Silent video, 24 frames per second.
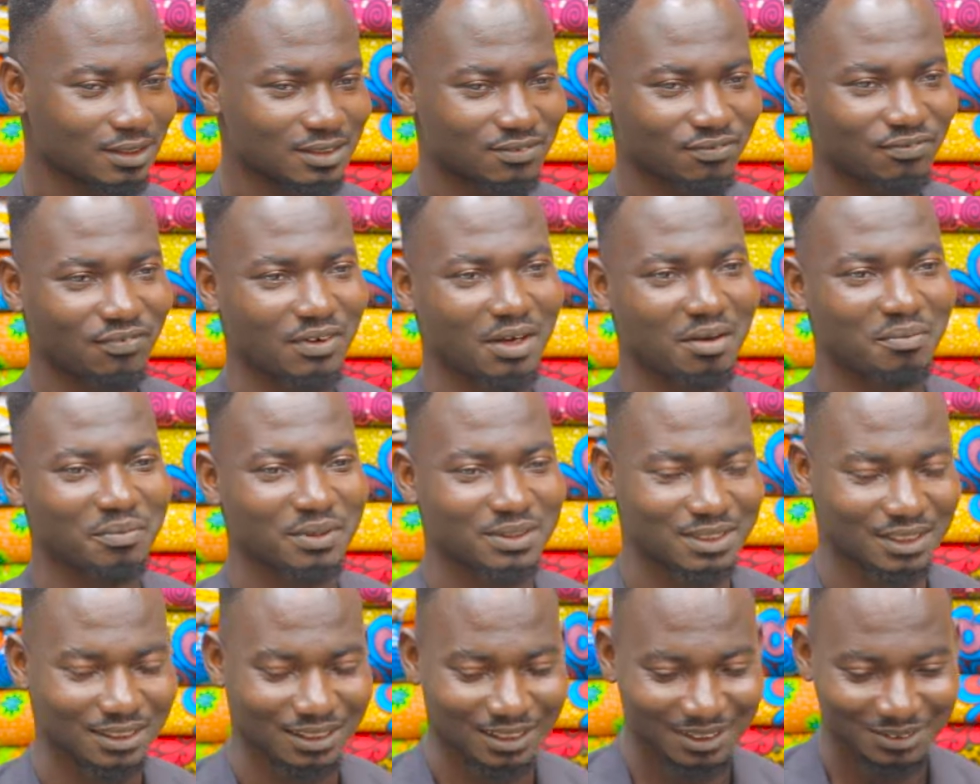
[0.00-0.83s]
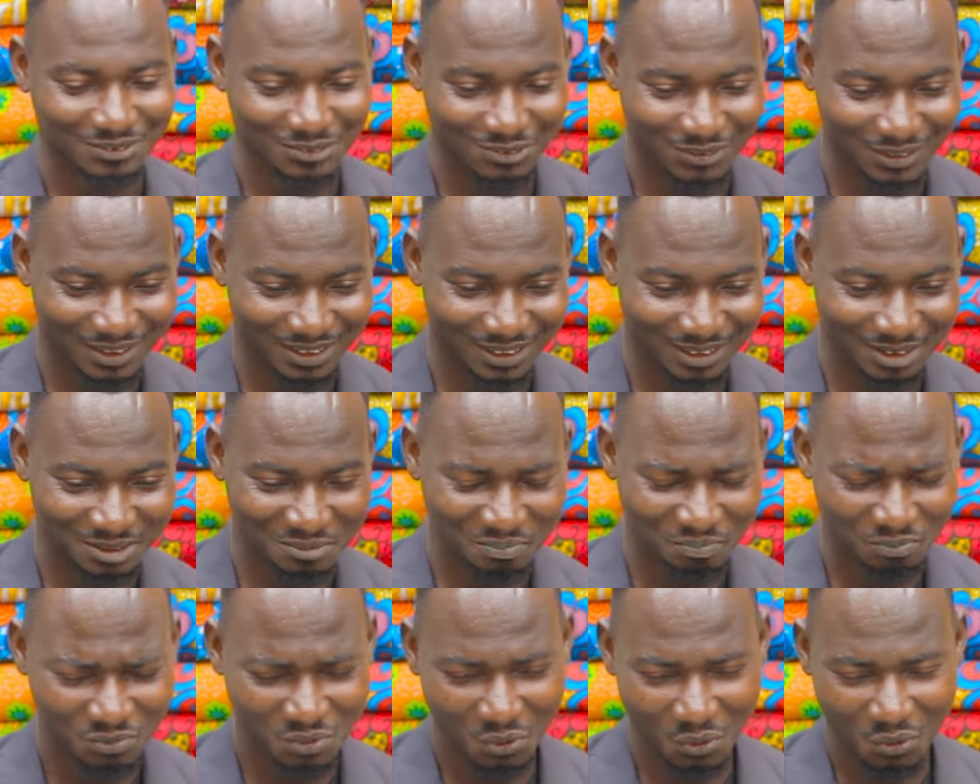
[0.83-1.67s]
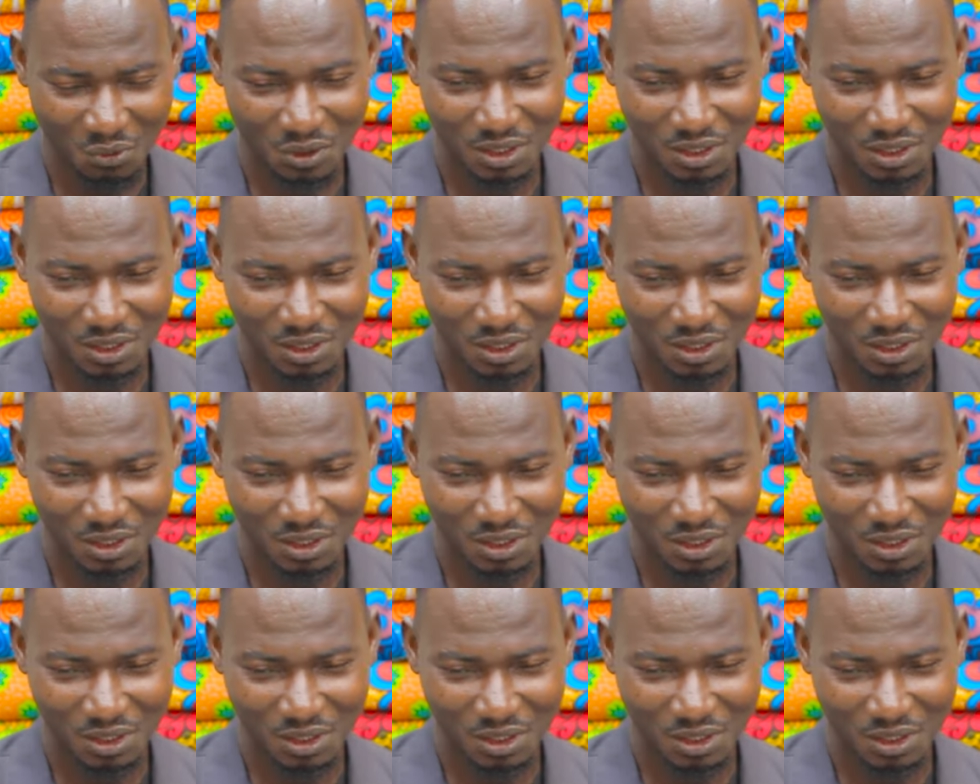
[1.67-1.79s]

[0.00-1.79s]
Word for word: It's far better than hawking. Yeah.